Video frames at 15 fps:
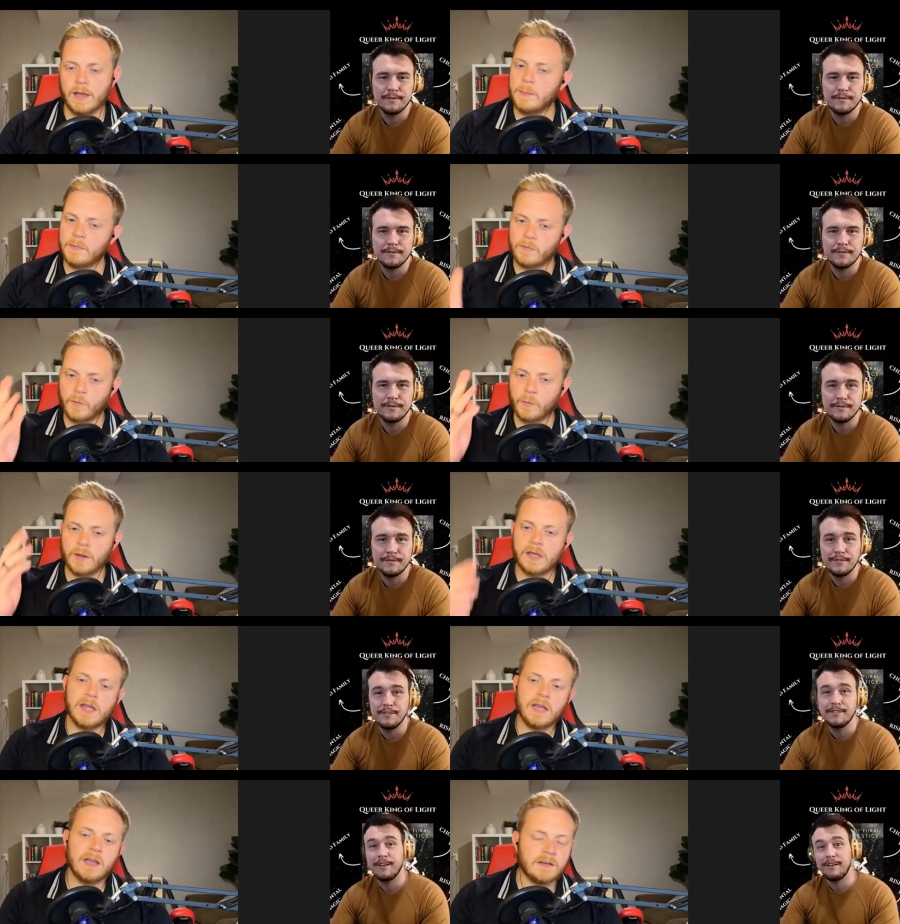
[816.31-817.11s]
Speaker 1: Before we
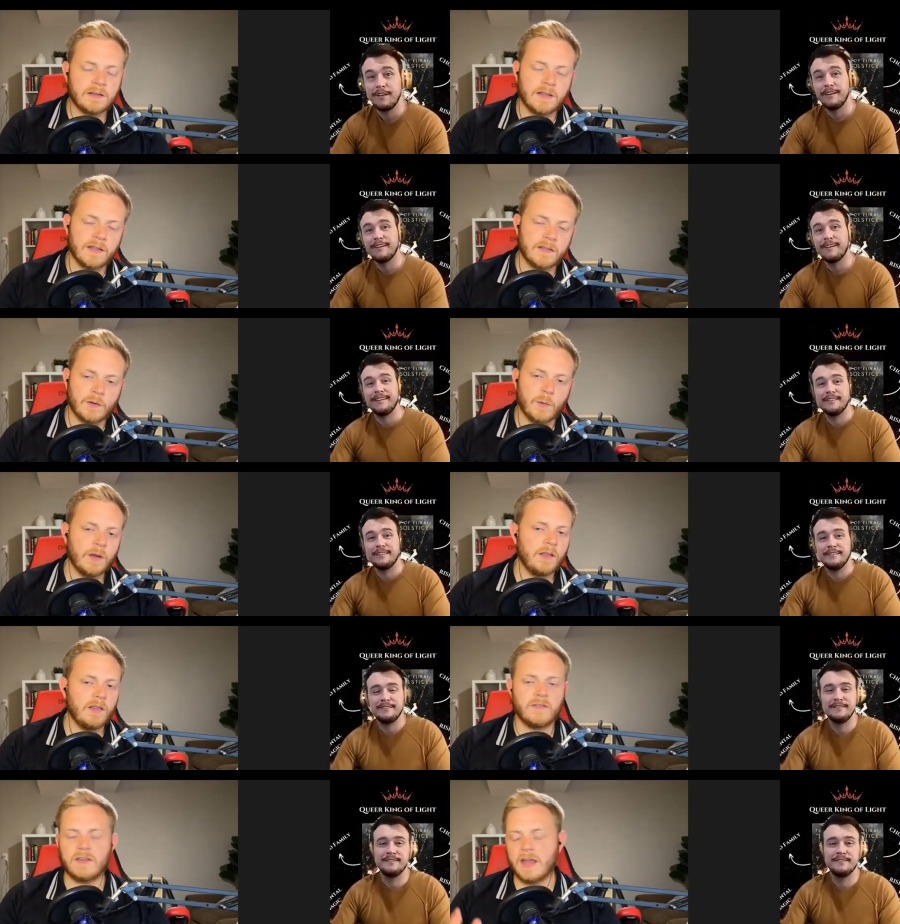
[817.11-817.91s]
get into that, though,
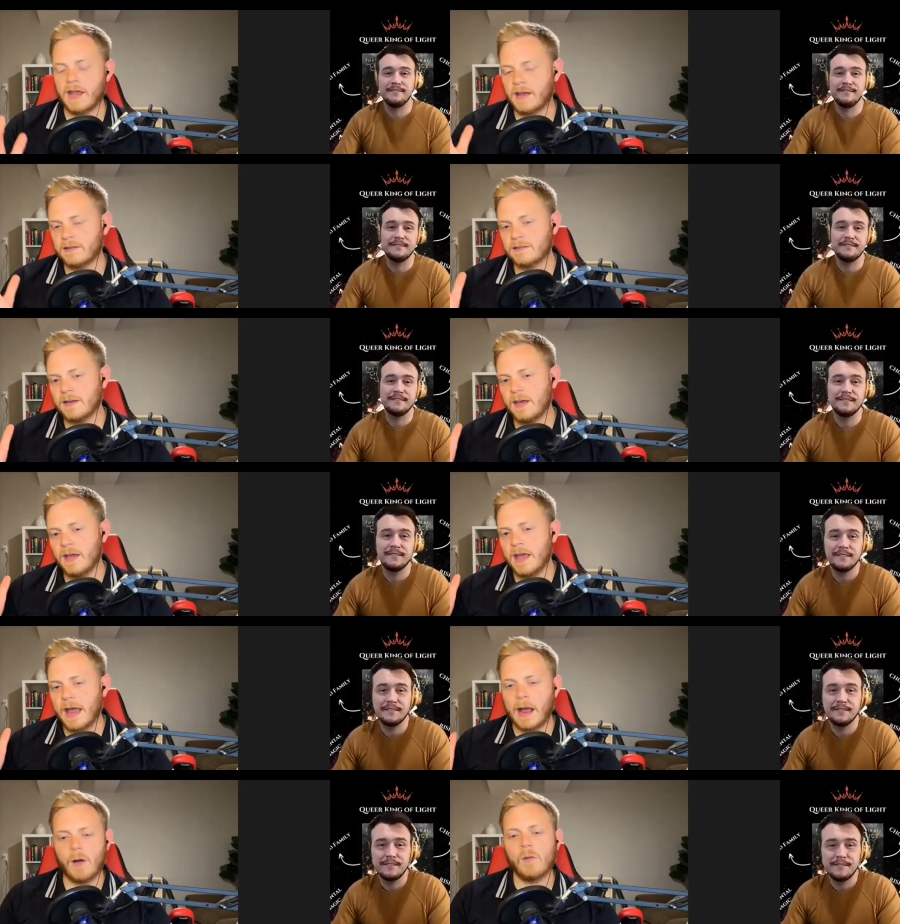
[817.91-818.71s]
I'd love to ask
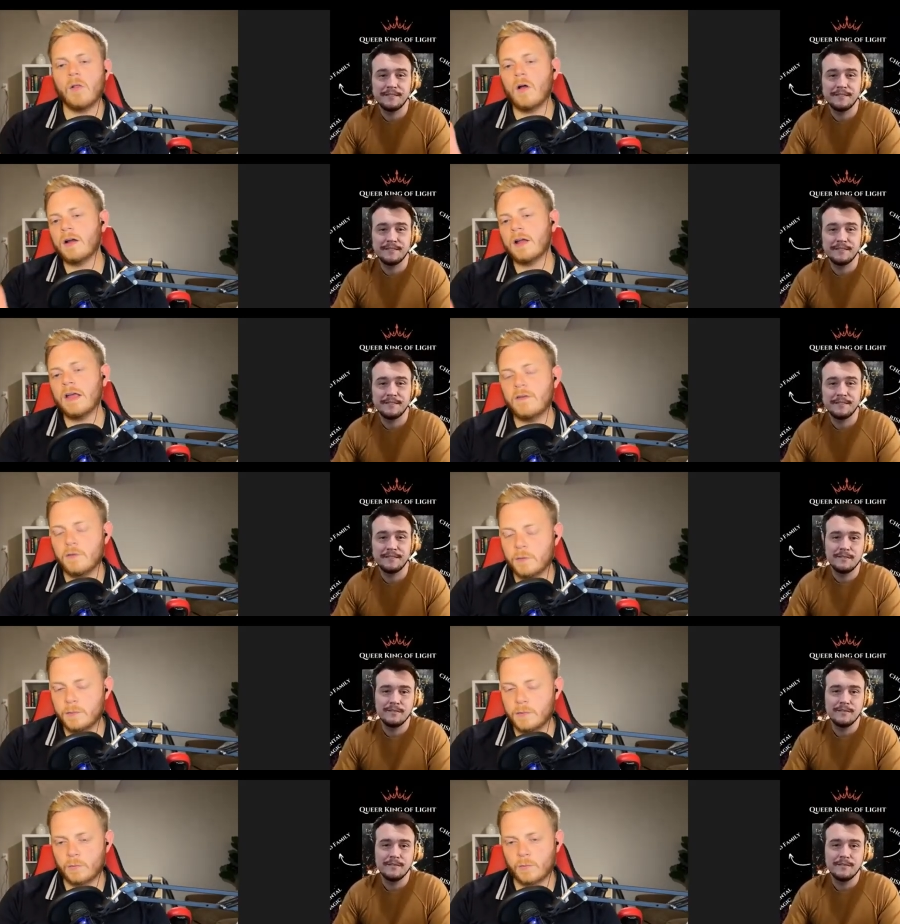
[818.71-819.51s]
how long have
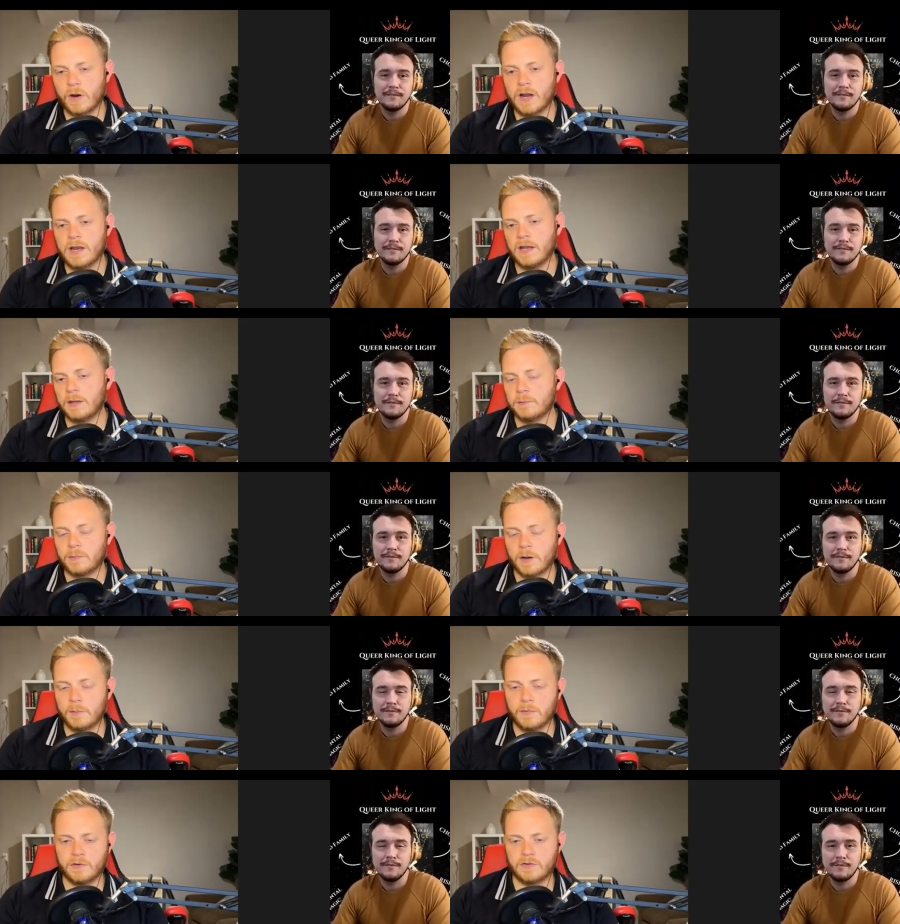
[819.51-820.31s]
you been writing and
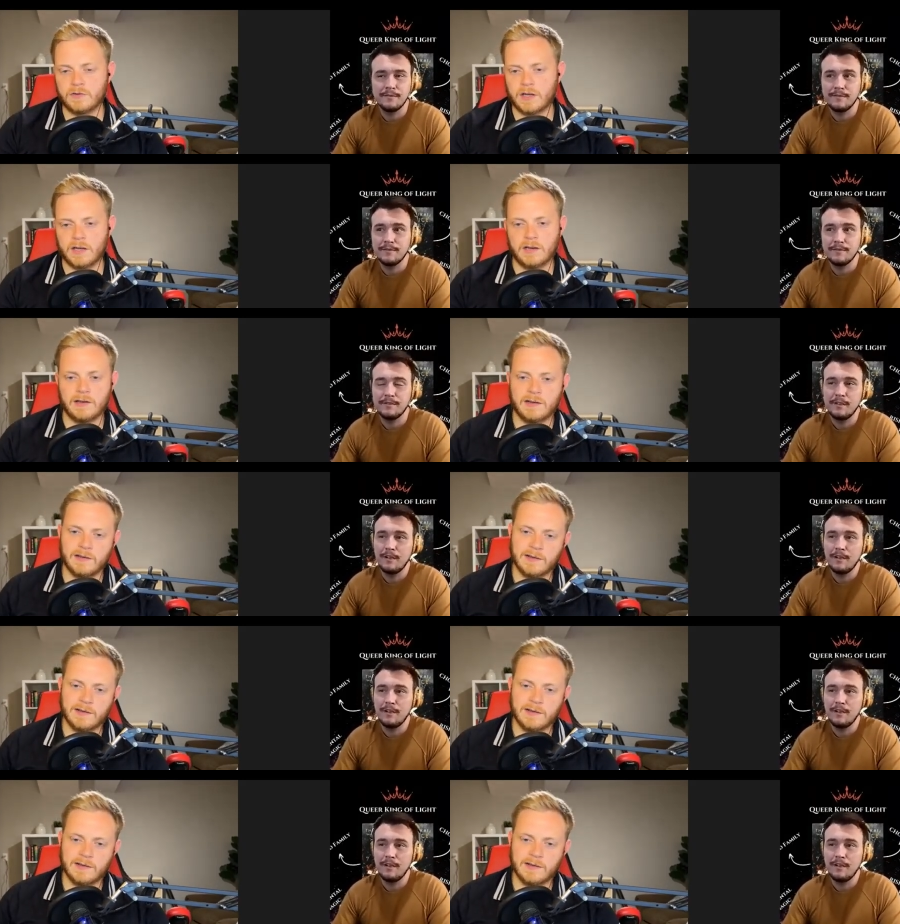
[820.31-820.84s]
publishing?